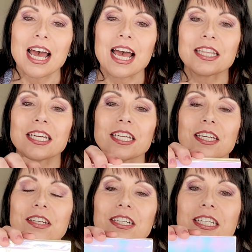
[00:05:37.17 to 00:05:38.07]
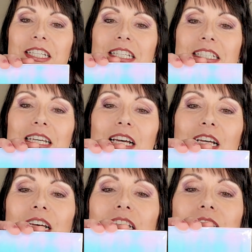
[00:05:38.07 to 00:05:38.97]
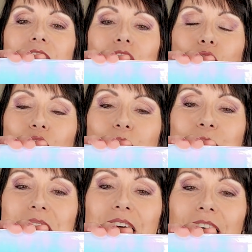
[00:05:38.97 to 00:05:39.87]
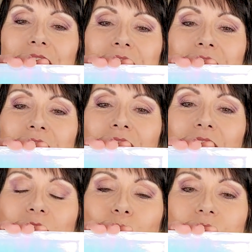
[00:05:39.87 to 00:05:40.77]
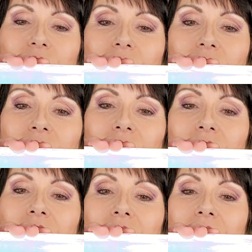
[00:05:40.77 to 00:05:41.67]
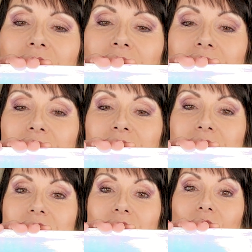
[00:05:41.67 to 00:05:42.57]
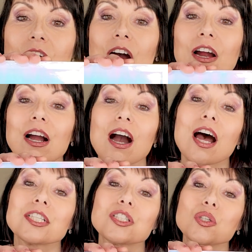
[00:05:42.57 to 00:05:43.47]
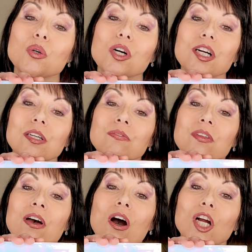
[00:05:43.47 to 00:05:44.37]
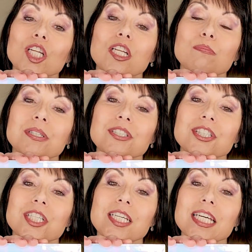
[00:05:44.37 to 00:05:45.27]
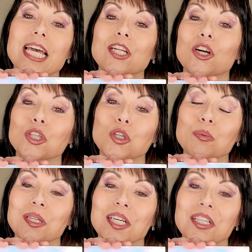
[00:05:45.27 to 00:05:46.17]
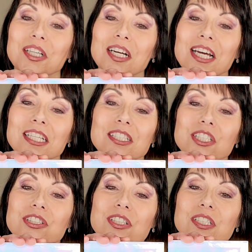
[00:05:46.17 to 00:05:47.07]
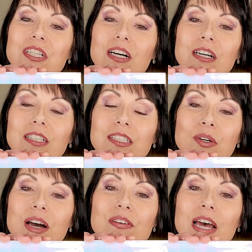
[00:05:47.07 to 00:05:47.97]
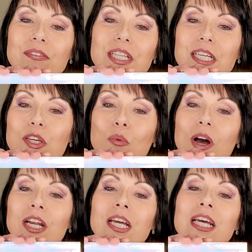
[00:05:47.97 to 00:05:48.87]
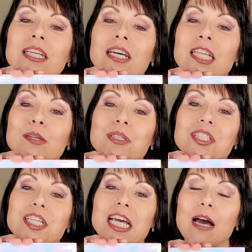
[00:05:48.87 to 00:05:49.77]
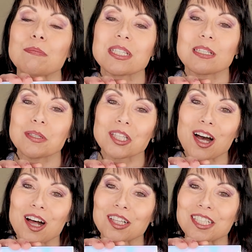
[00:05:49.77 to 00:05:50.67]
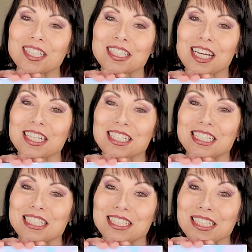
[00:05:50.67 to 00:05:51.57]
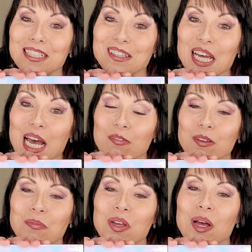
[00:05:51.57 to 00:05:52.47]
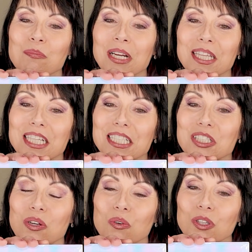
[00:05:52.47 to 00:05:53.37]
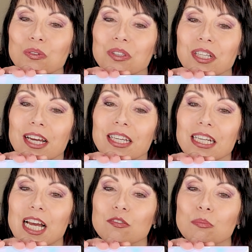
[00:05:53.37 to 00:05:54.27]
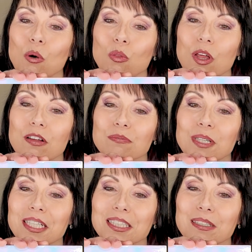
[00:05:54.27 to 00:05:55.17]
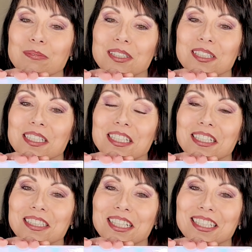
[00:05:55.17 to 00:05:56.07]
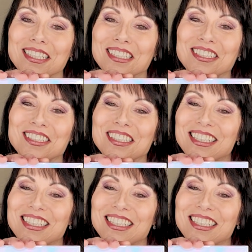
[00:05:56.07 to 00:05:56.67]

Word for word: And then here is uh, the cream side and we've got our highlight, our contour, our lip and cheek and our illuminator and it's just uh, you have everything you want now the lip and cheek happens to be in the holiday size and i still think they have them but i think it's so cute that i can have both of my lip and cheek like you know